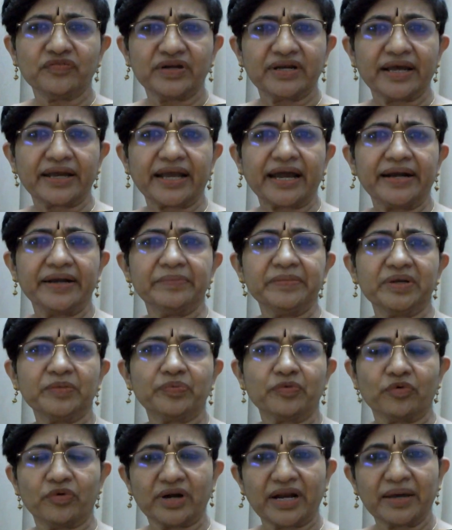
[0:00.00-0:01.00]
an academic
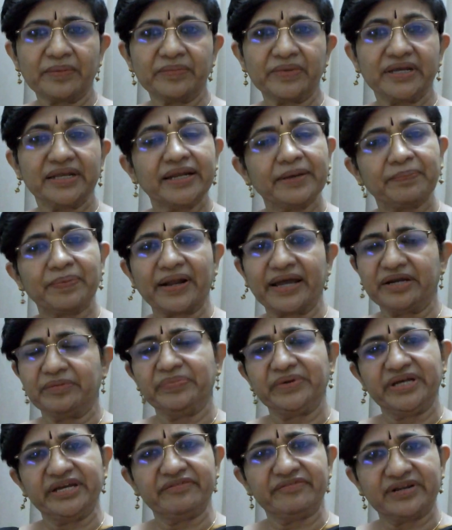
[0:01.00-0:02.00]
program in applied
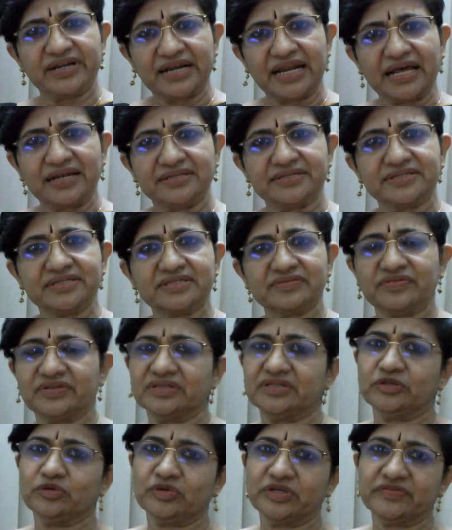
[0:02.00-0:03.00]
behavior analysis with
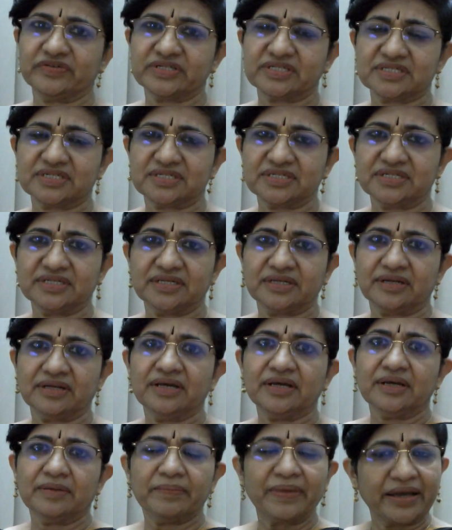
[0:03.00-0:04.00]
the university in
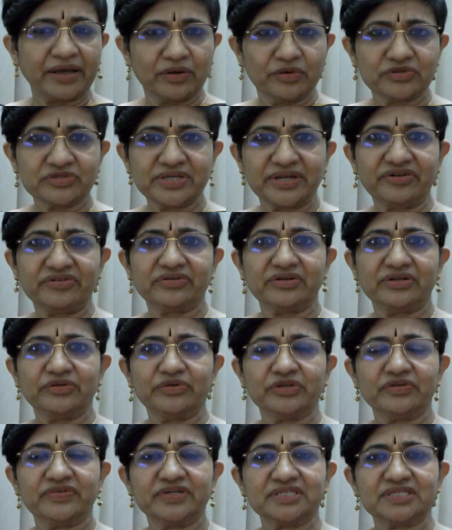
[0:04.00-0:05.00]
Bangalore Central
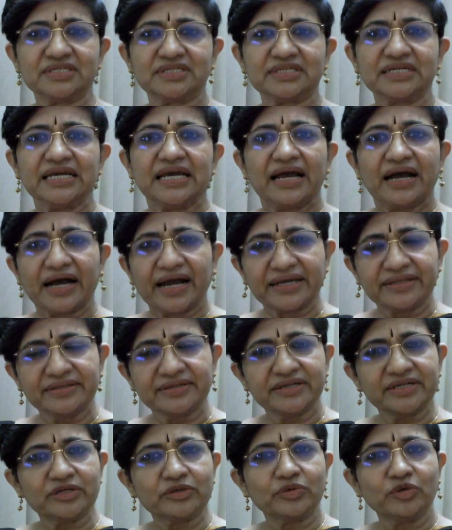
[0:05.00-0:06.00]
University. Either
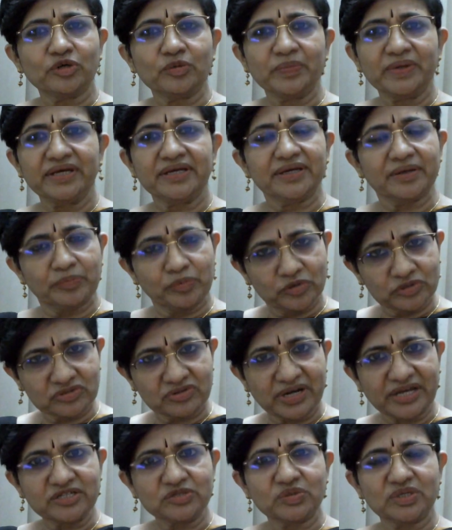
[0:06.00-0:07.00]
it could be a
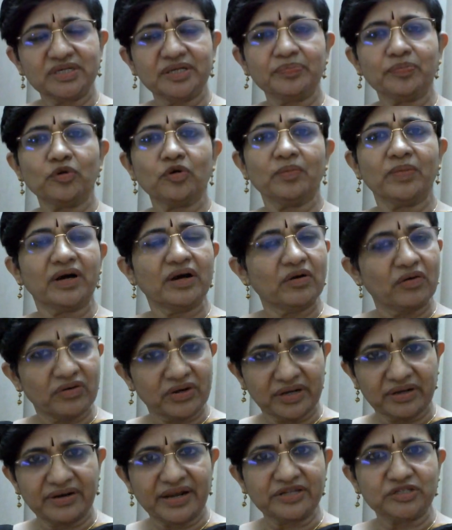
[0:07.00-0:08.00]
postgraduate diploma or
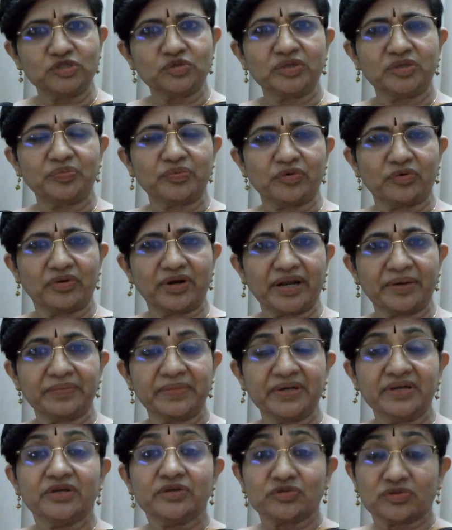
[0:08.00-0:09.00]
a graduate program.
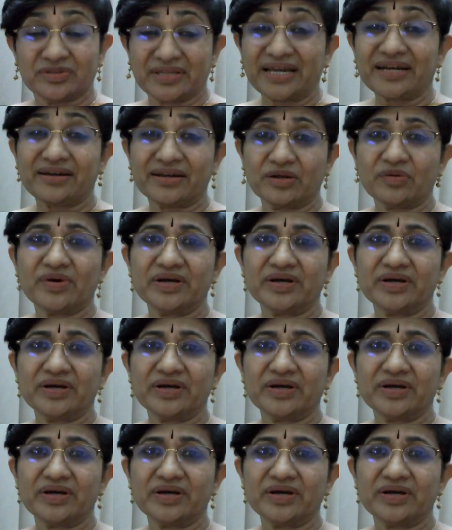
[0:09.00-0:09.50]
So that